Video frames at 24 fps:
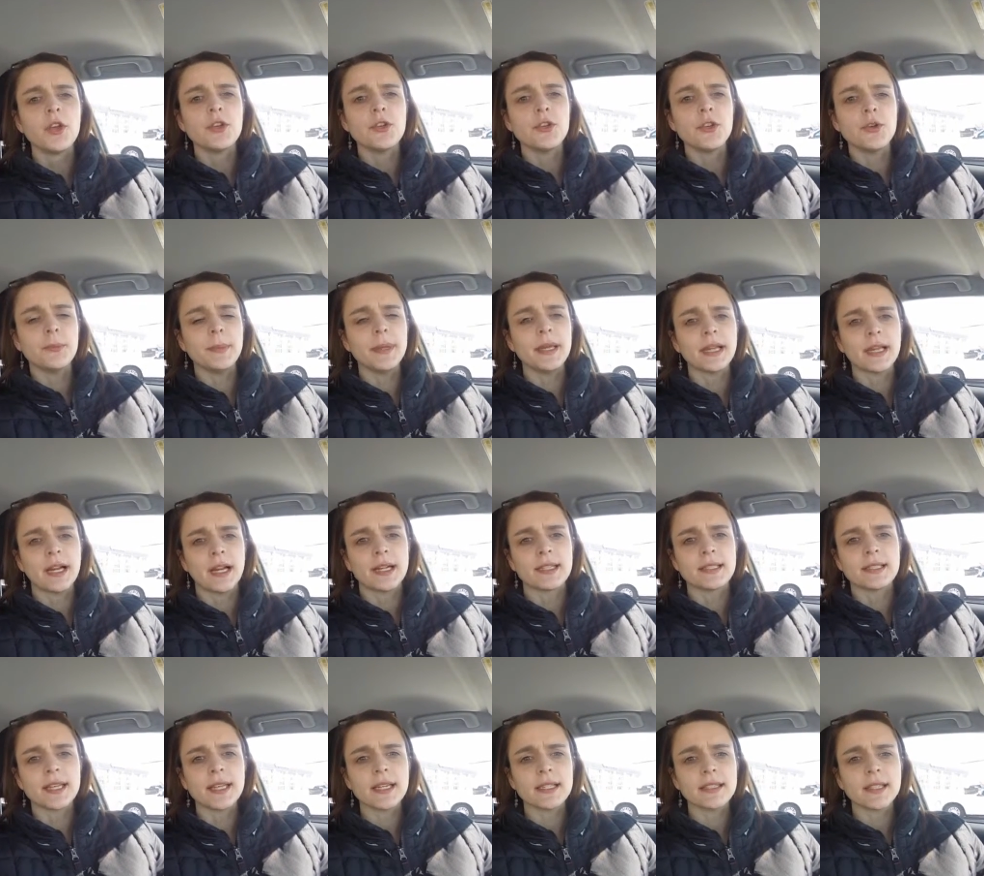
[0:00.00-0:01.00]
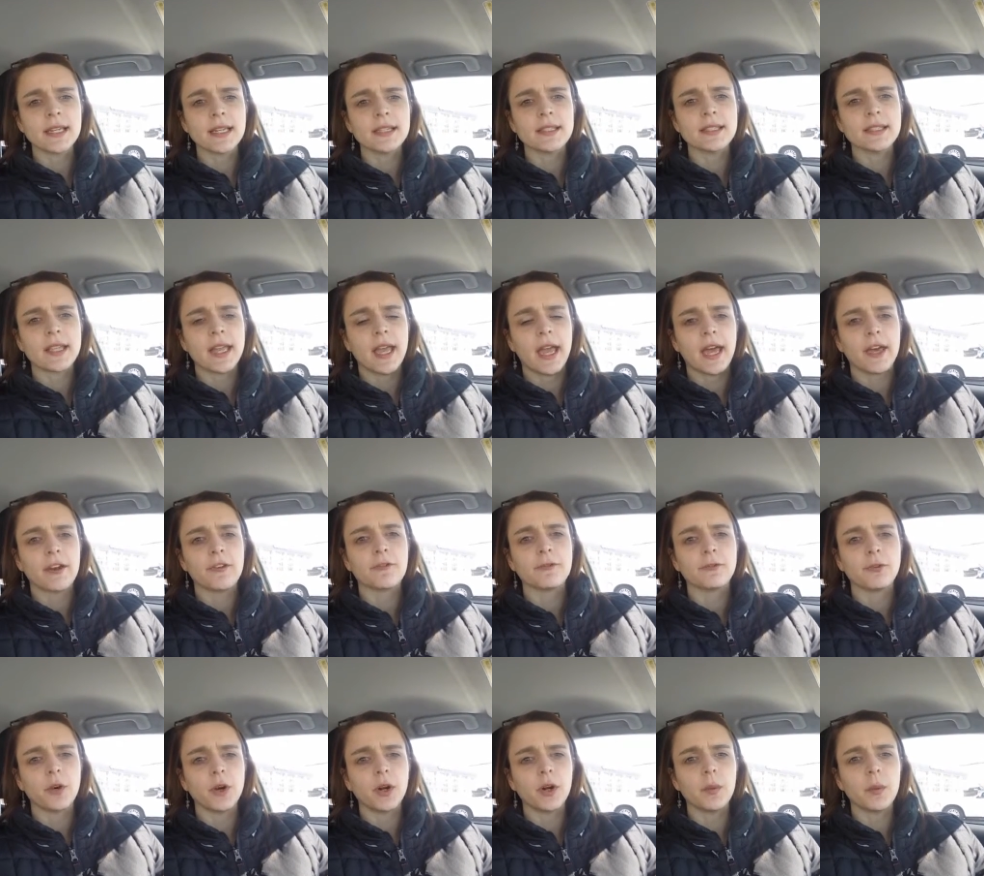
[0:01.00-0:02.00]
You may contact us at
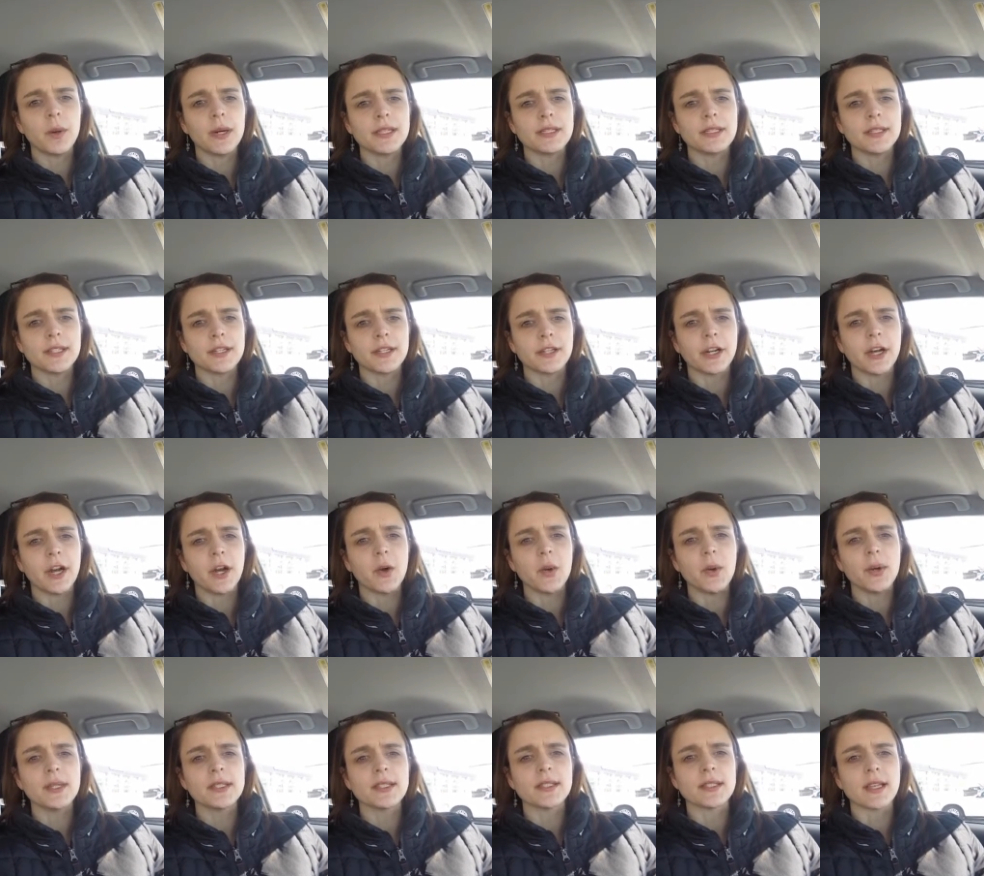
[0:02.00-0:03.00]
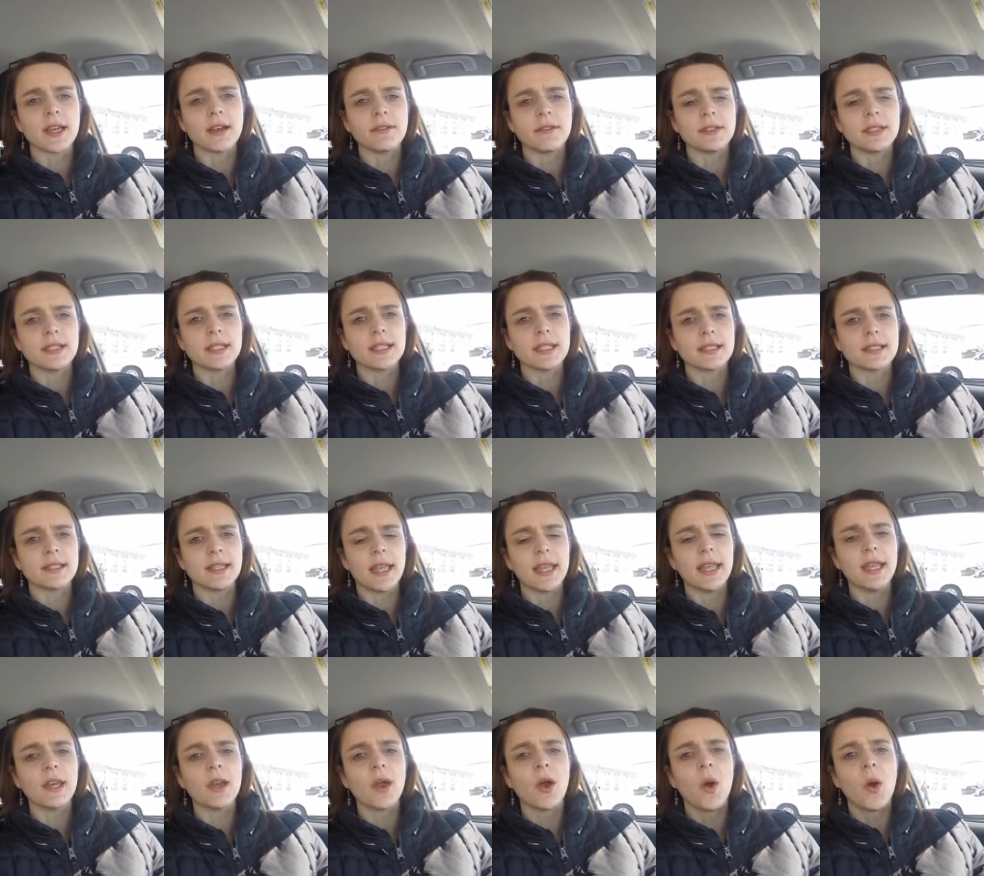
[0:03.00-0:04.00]
410
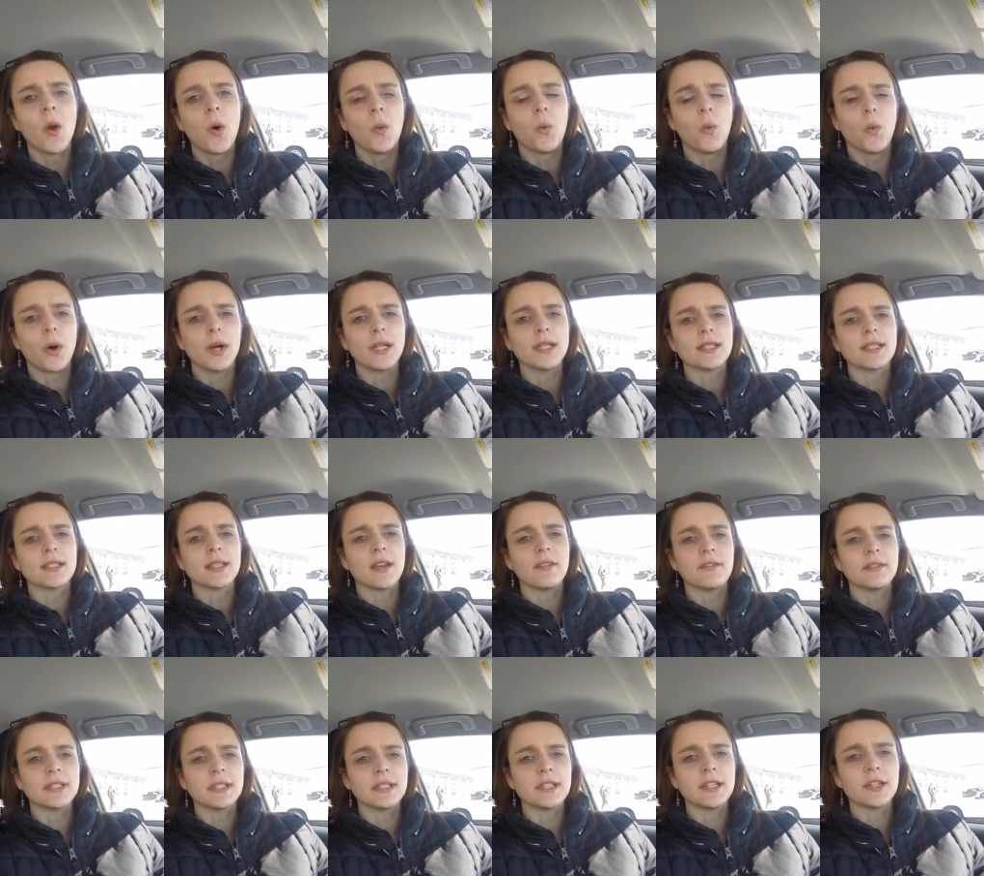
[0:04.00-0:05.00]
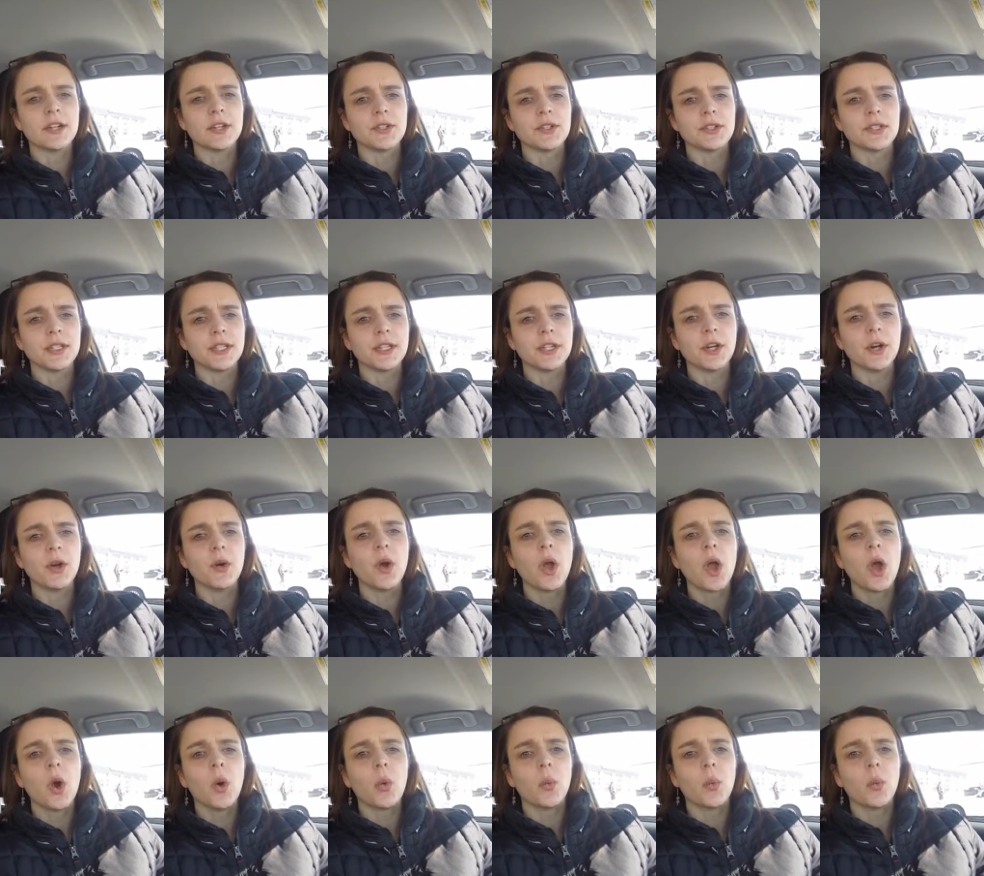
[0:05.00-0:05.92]
768 1700.